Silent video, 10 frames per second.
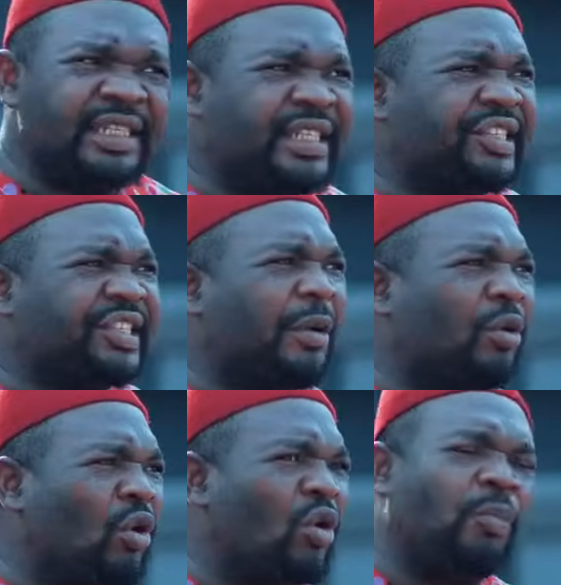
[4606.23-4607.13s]
She's a
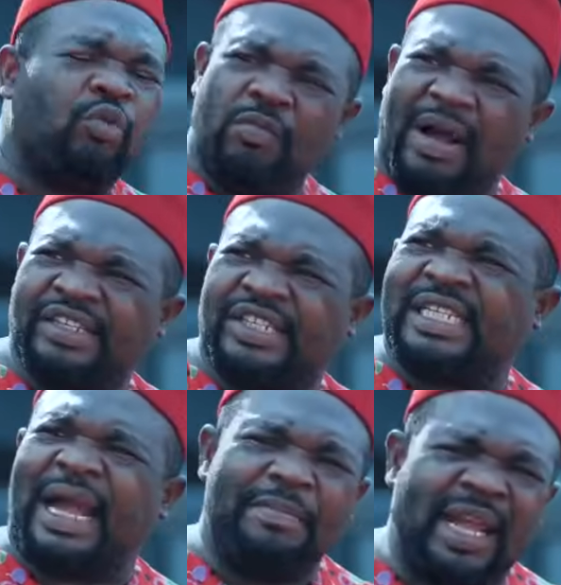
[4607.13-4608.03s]
grown-up woman. She
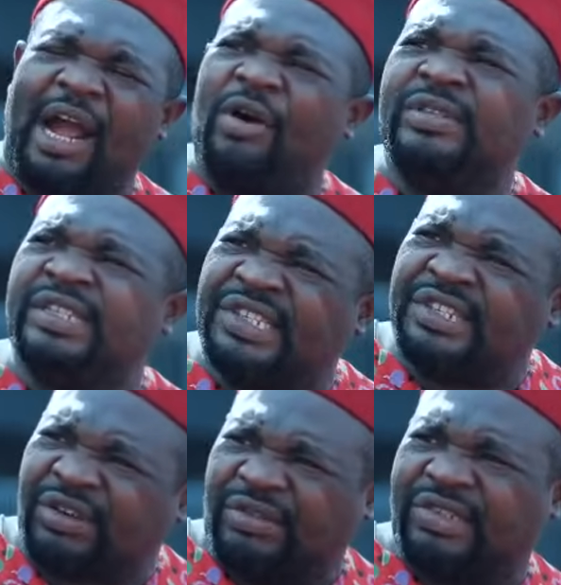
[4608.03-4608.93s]
can make her own
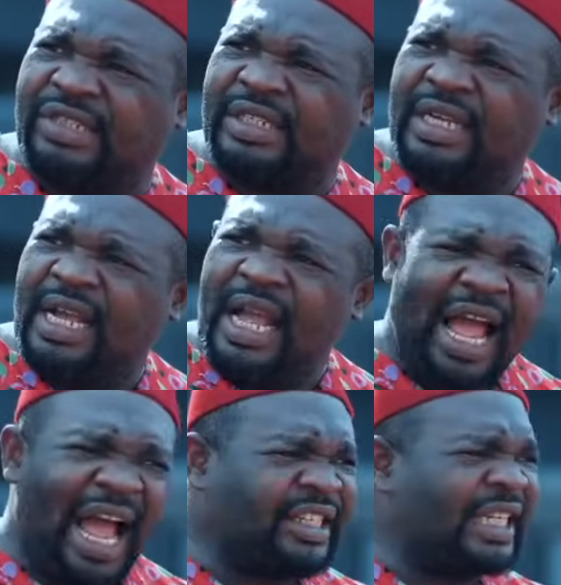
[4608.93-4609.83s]
decisions.
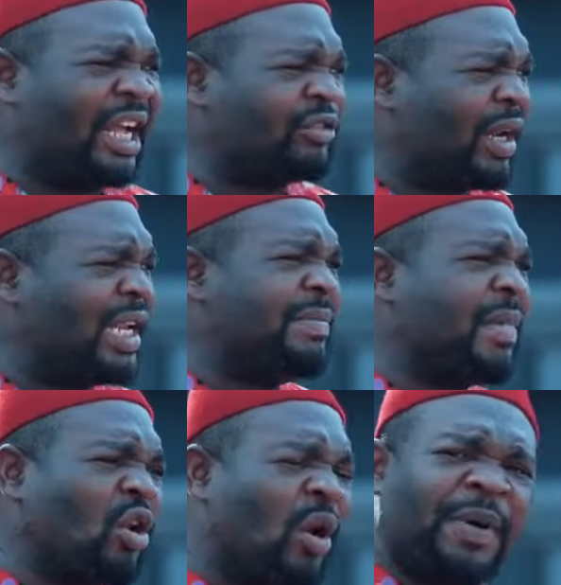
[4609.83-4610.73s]
And she has already
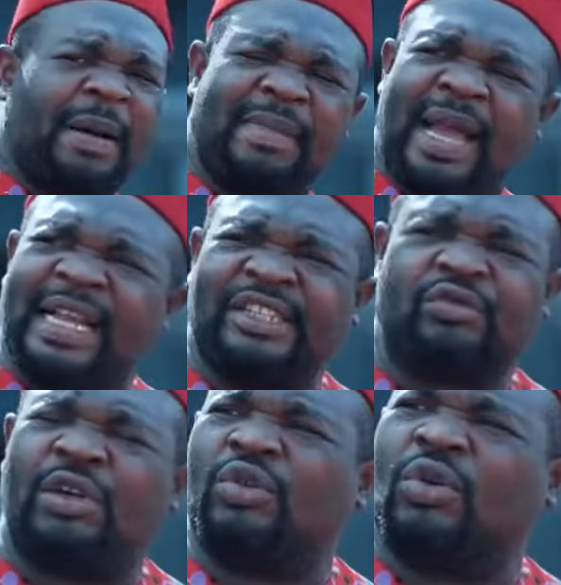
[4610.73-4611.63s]
made up her mind that
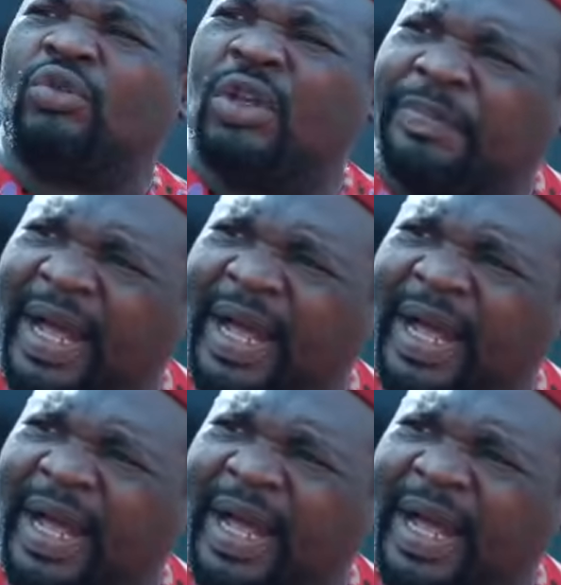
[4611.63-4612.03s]
she wants to go to the